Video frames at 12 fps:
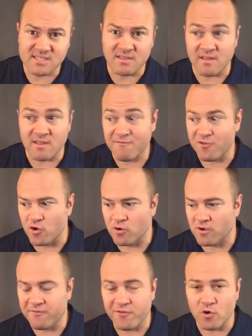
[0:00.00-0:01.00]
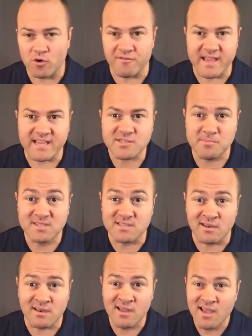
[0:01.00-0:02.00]
and then for your for your investments
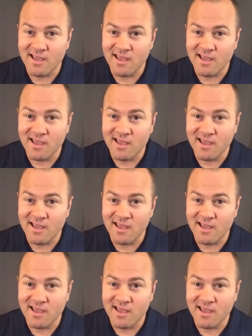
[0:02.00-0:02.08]
and